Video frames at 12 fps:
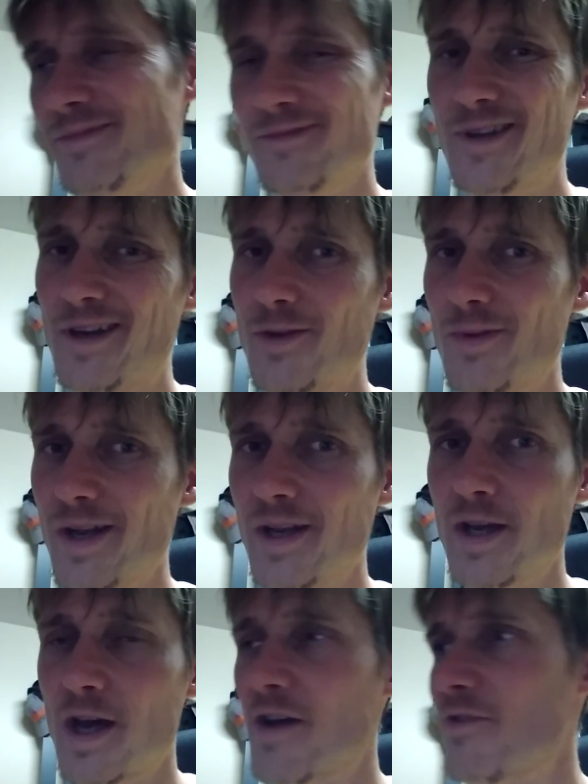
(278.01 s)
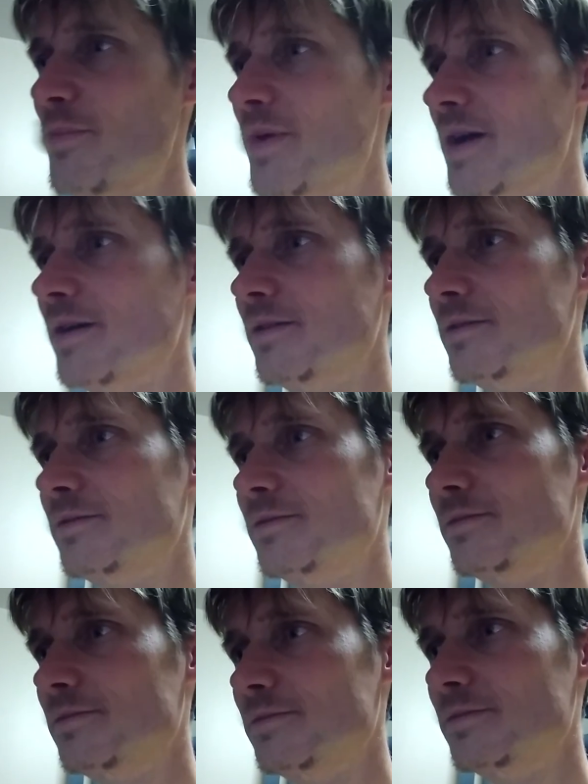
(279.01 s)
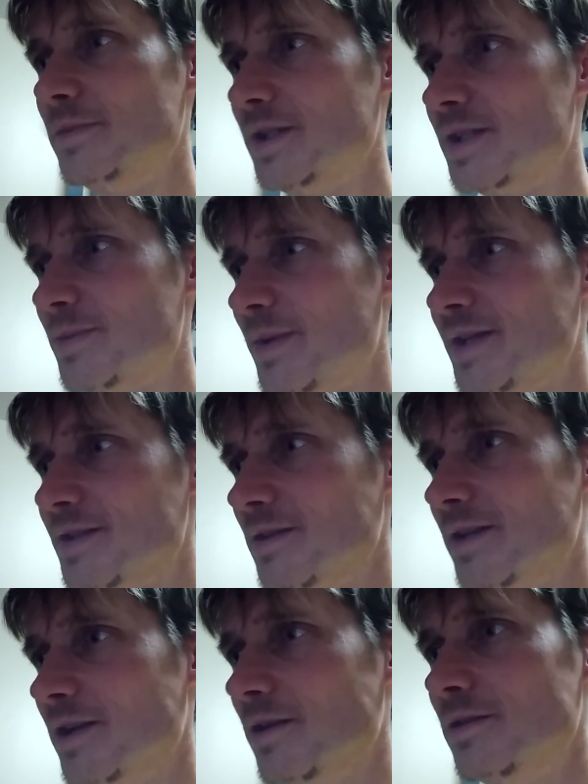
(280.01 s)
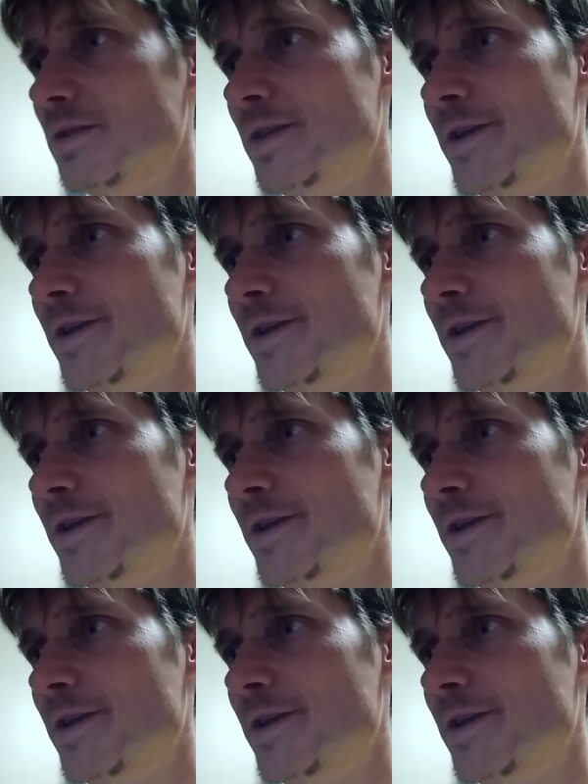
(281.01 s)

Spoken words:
Not quite enough, but it explains a little.